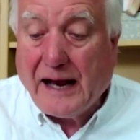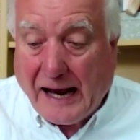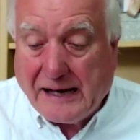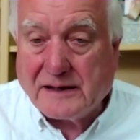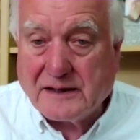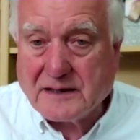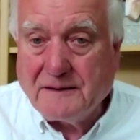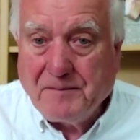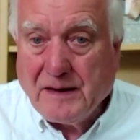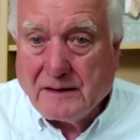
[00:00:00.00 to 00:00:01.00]

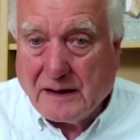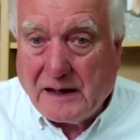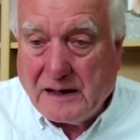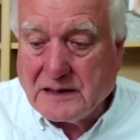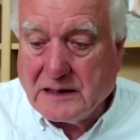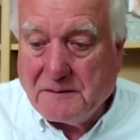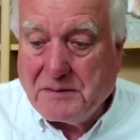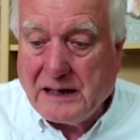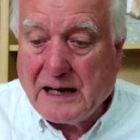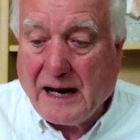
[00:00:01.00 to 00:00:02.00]
Hence, the
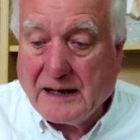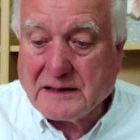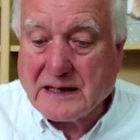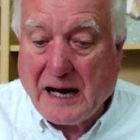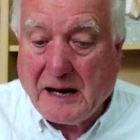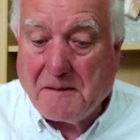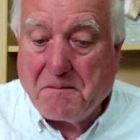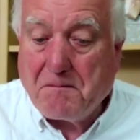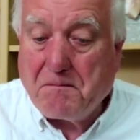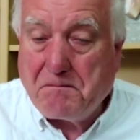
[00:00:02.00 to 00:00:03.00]
ECB has a
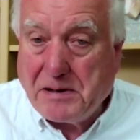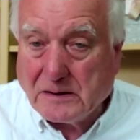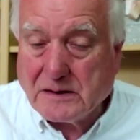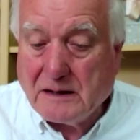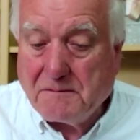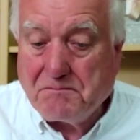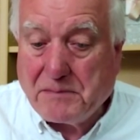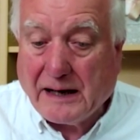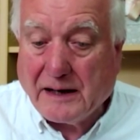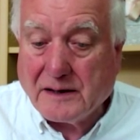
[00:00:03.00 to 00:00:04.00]
built-in
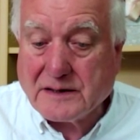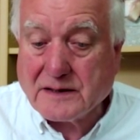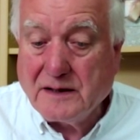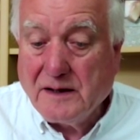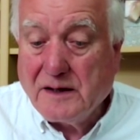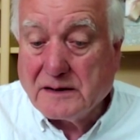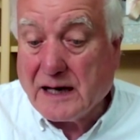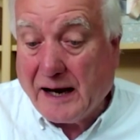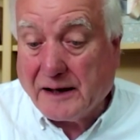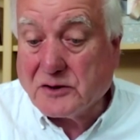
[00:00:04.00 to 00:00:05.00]
bias
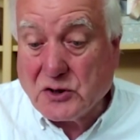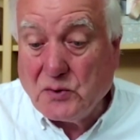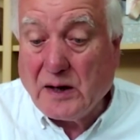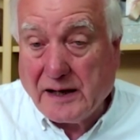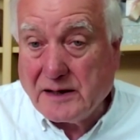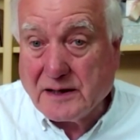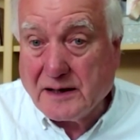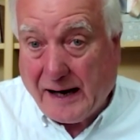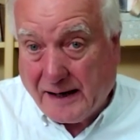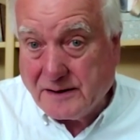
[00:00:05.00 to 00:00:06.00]
to act too late
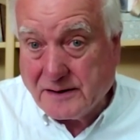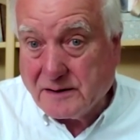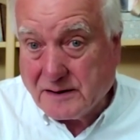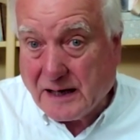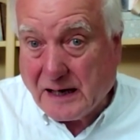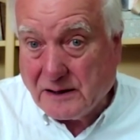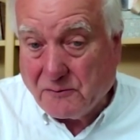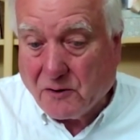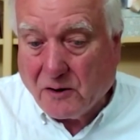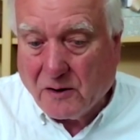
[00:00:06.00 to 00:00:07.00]
and to get it
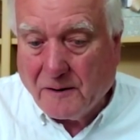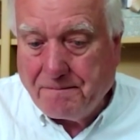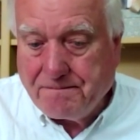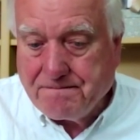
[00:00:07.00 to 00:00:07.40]
wrong.